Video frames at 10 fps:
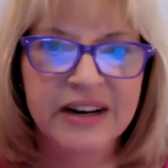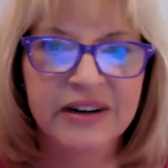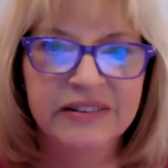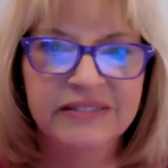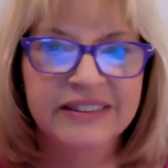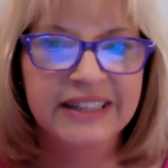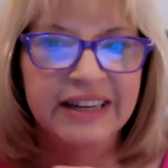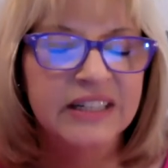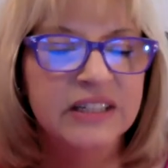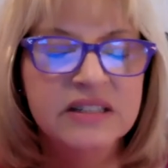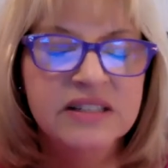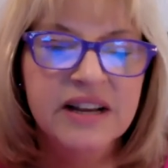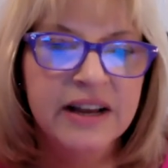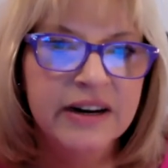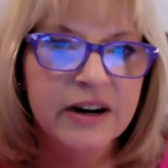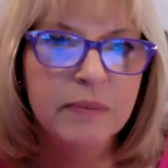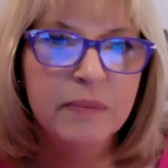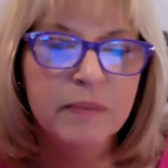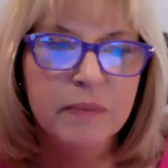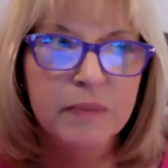And it just ended up